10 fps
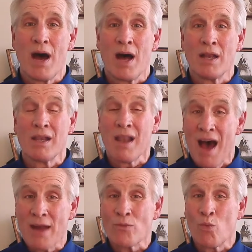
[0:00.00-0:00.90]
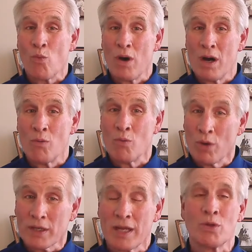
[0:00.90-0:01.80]
a lot
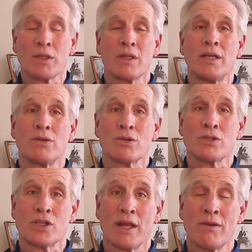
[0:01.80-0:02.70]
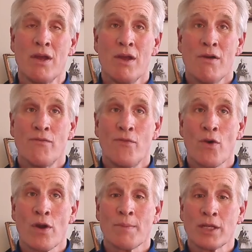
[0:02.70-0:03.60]
working with leaders and
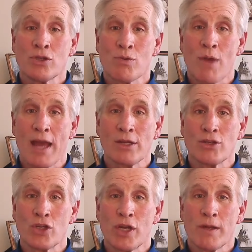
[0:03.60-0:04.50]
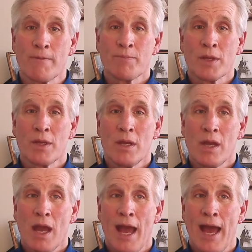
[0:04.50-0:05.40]
forming strategy.
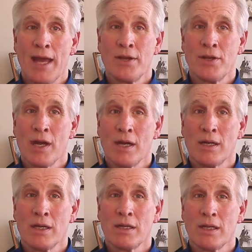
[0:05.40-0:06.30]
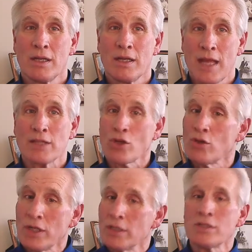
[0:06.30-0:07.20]
And that's a
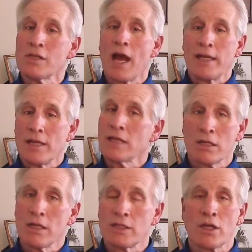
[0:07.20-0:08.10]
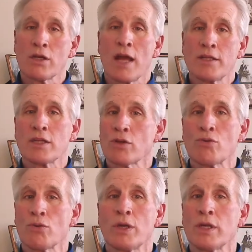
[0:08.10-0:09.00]
good insight. That's a
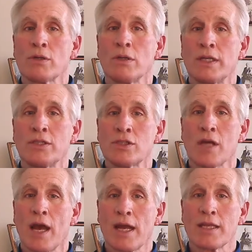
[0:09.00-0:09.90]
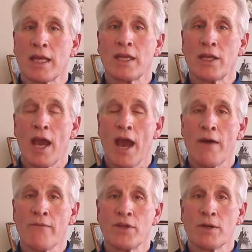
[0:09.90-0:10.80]
critical insight I think you
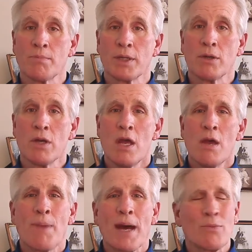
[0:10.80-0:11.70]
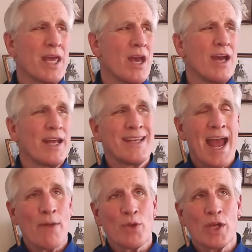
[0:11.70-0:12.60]
have there, Bill. By the way, in
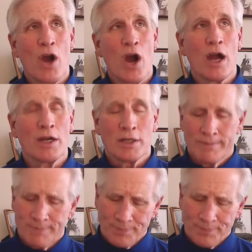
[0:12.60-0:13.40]
that regard,